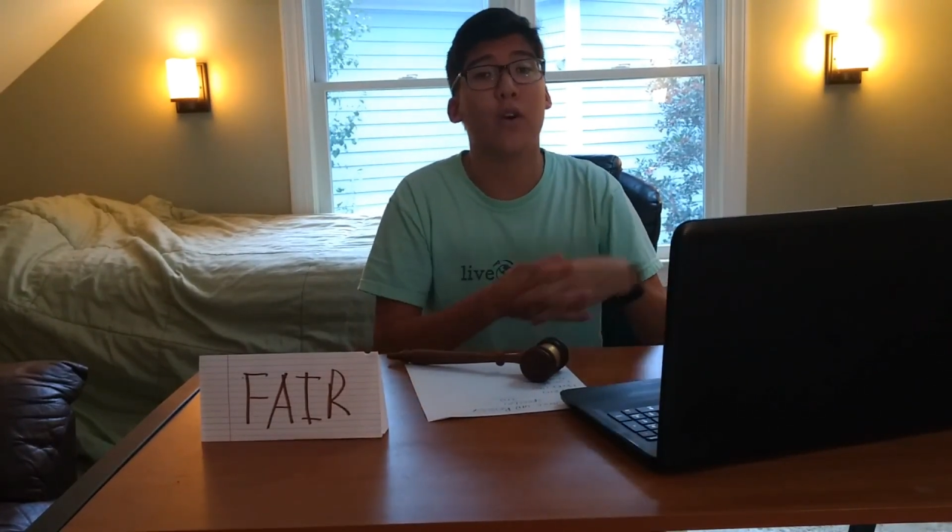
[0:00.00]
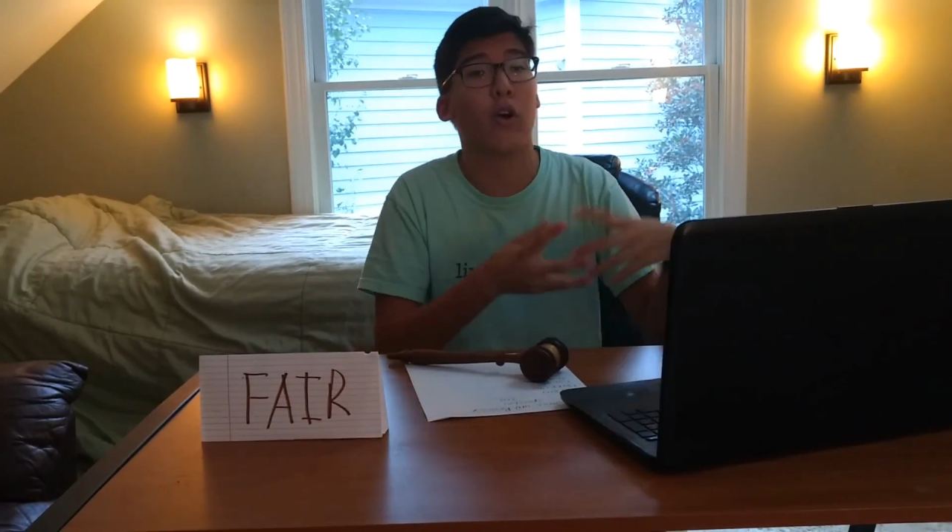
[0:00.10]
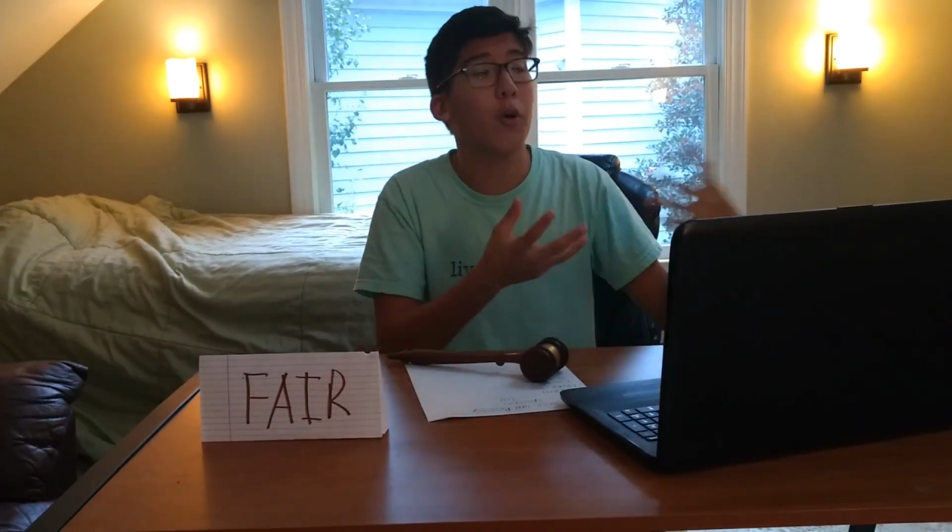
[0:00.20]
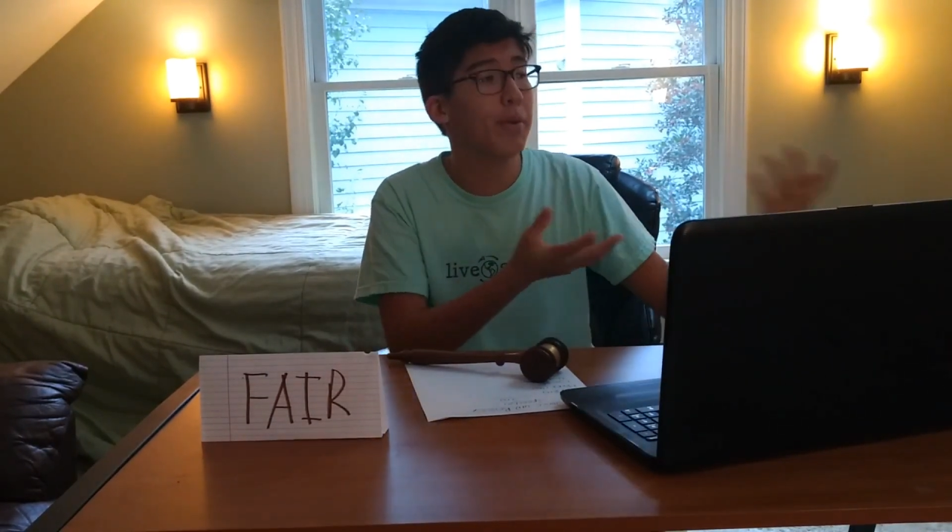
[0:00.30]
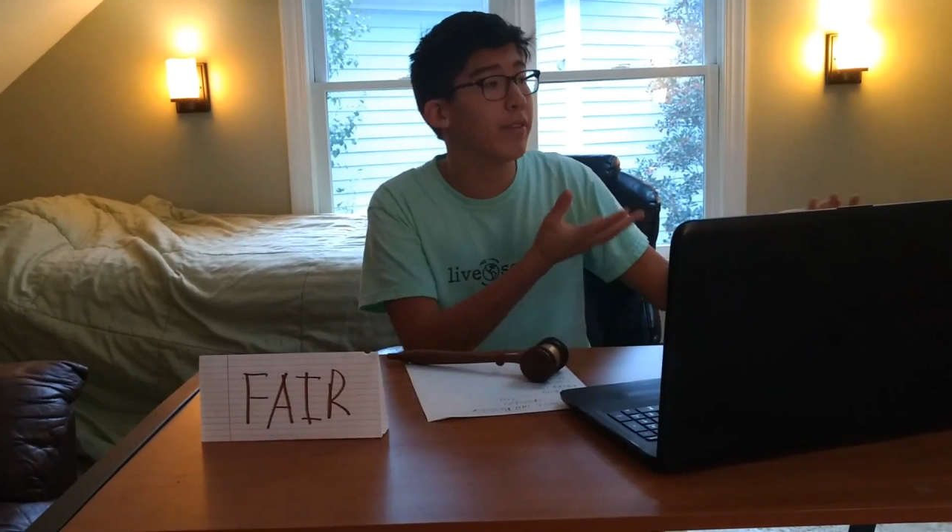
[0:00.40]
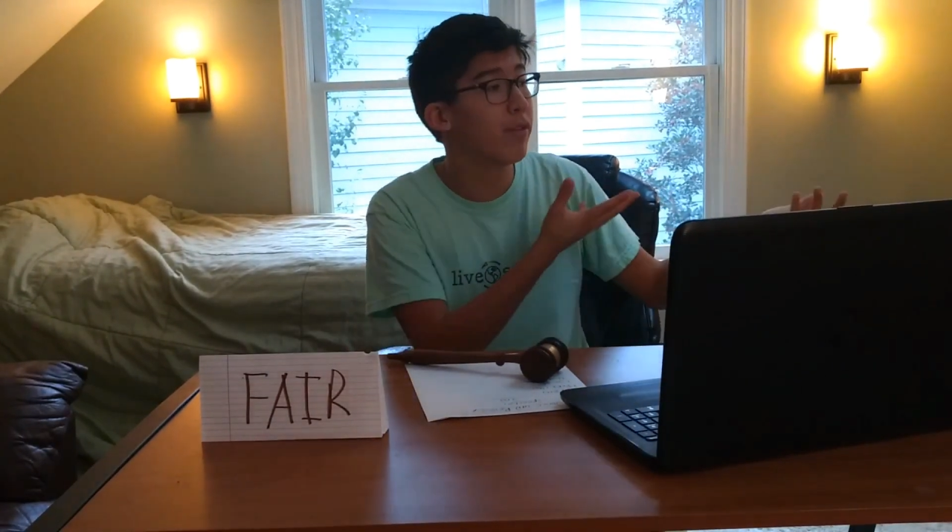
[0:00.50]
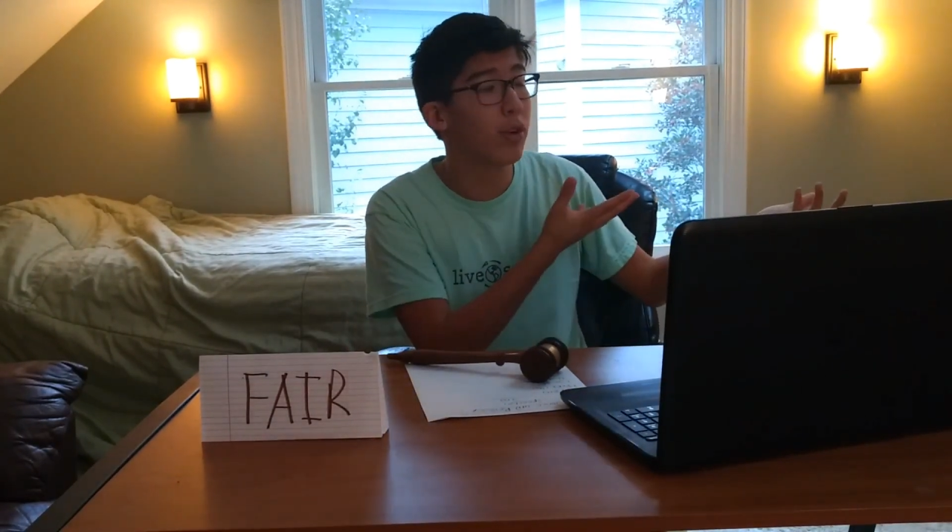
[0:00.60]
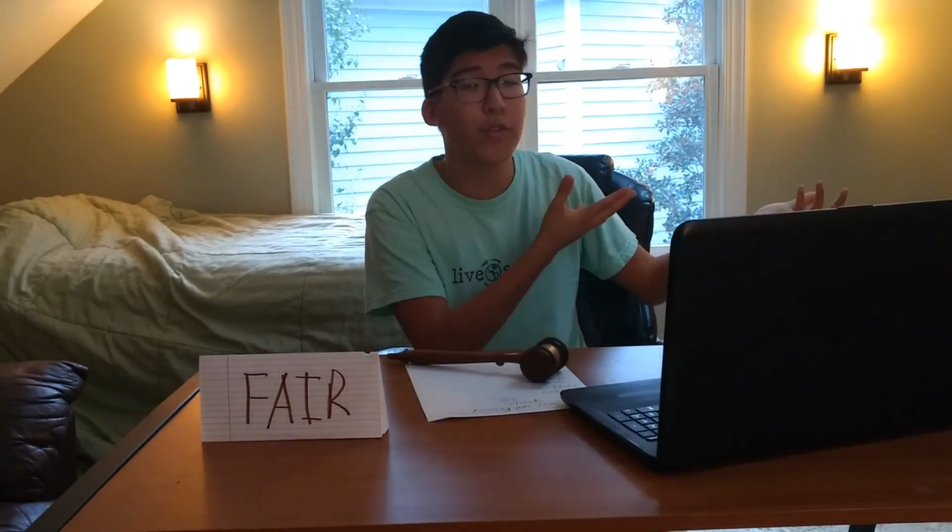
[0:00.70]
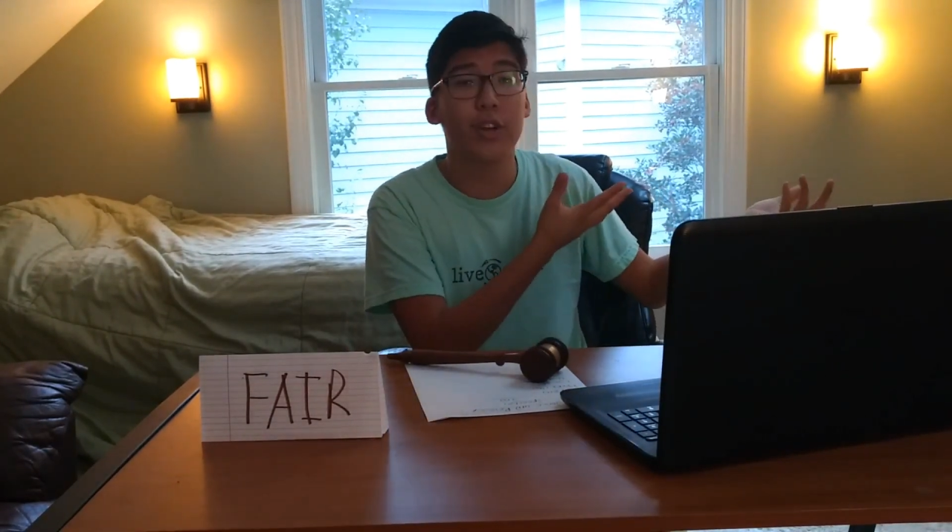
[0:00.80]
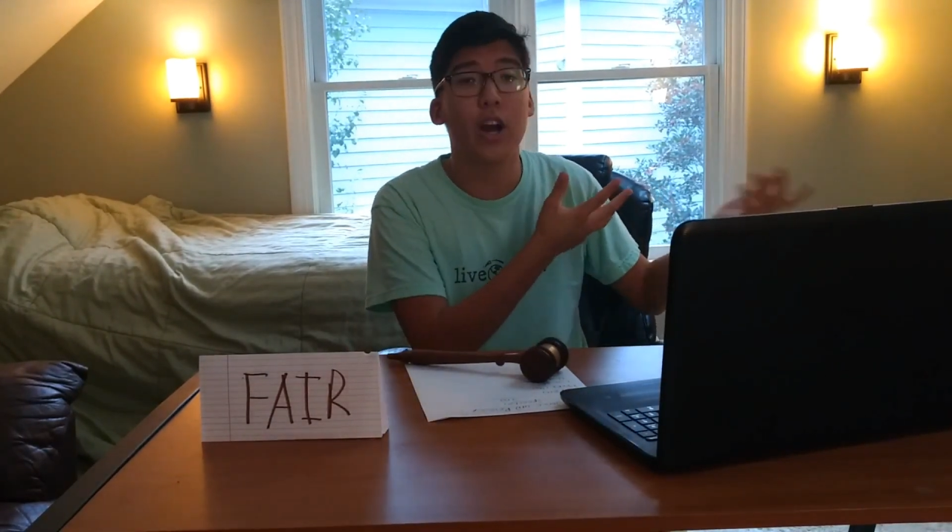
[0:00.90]
or open the
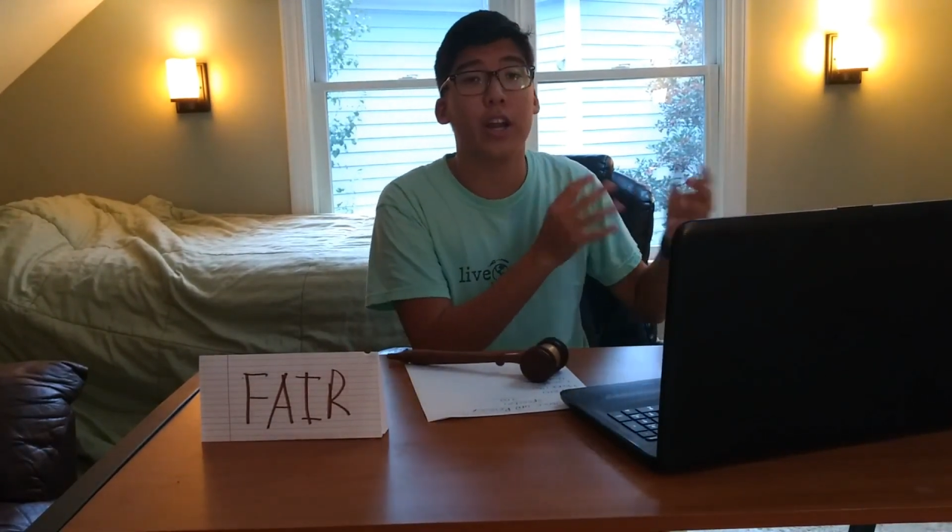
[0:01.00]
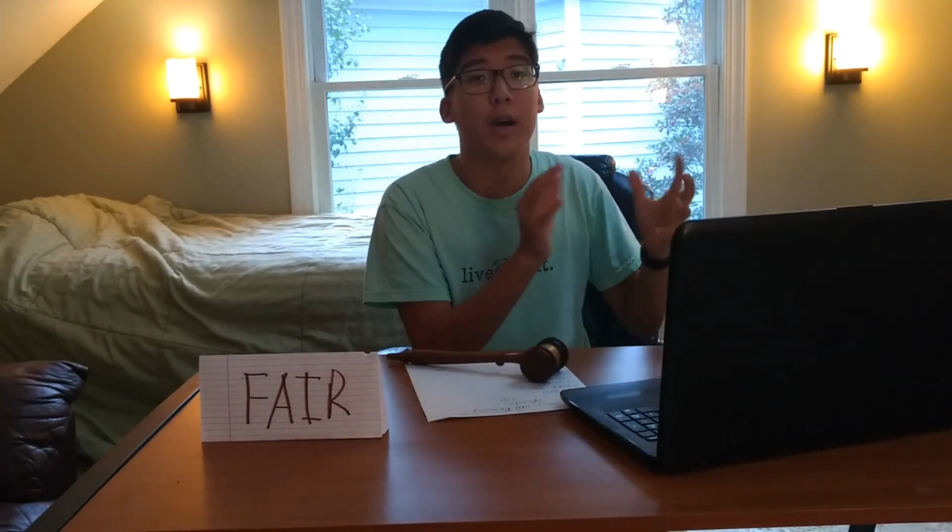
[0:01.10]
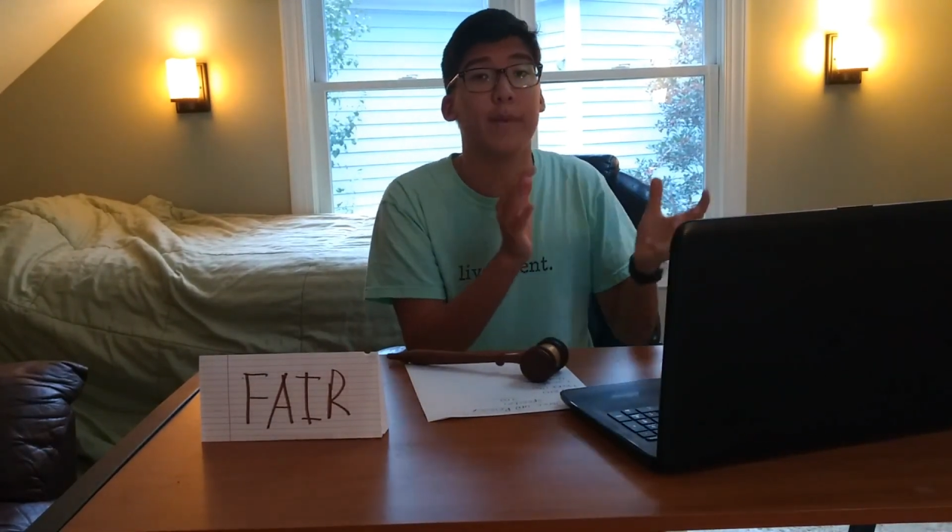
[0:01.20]
floor for docket